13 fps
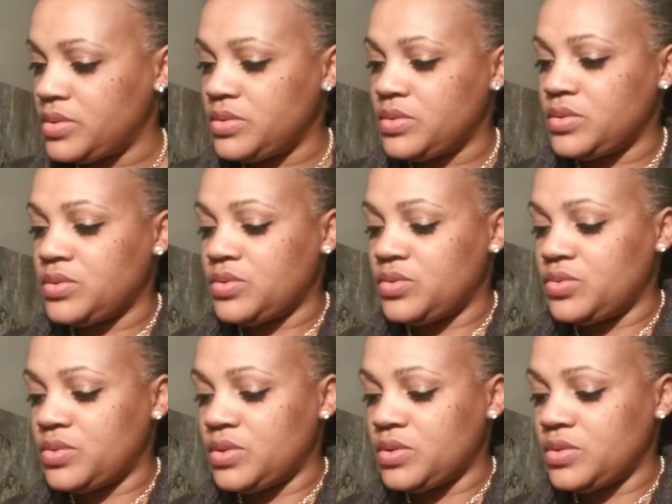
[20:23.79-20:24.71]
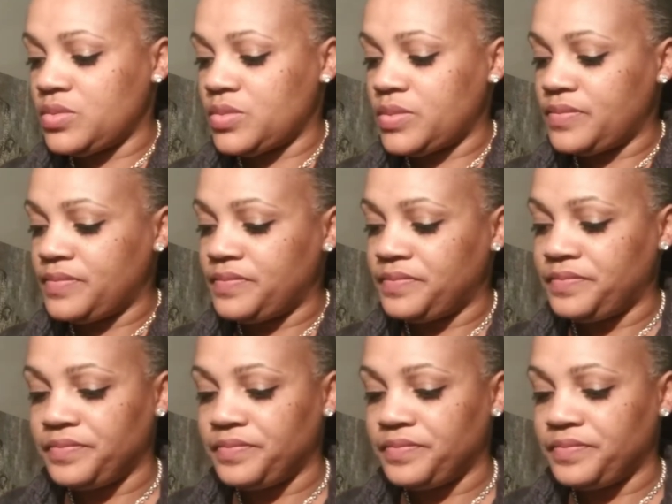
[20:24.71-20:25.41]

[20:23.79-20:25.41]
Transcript: Let's just use this one.